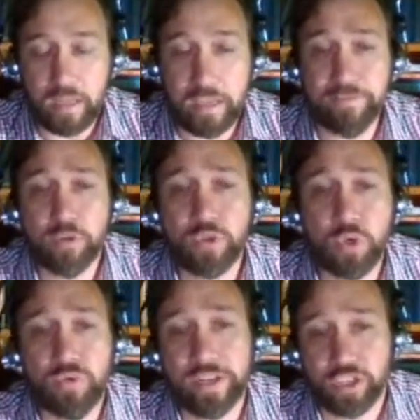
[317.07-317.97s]
if you
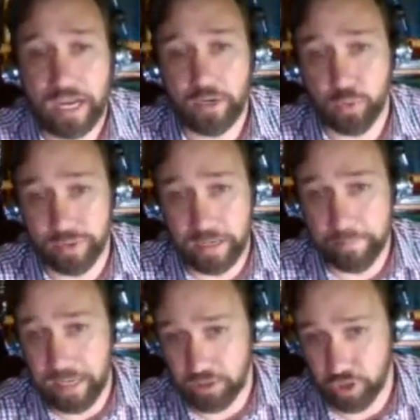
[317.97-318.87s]
do reach out within the
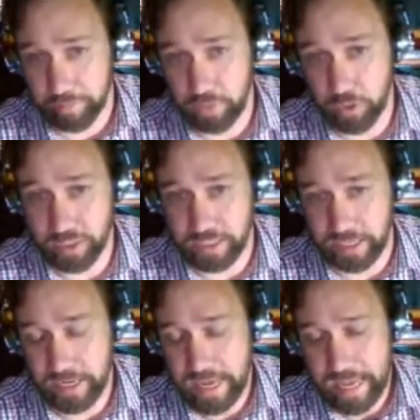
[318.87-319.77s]
military
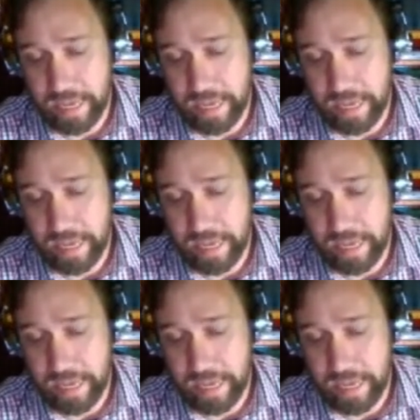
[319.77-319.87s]
community,